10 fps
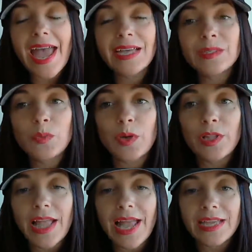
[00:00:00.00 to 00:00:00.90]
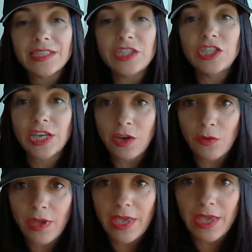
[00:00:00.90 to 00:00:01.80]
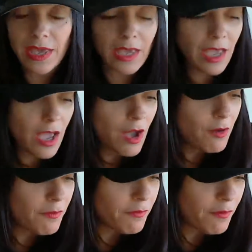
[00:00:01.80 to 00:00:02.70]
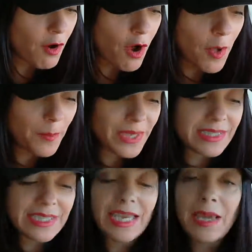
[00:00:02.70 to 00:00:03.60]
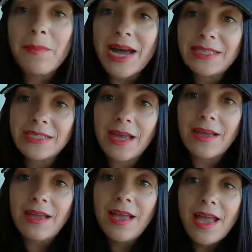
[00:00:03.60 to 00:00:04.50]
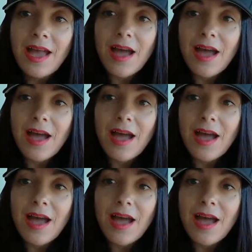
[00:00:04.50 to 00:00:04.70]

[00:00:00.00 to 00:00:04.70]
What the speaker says: as well as Jen O'Hare from Tiamata,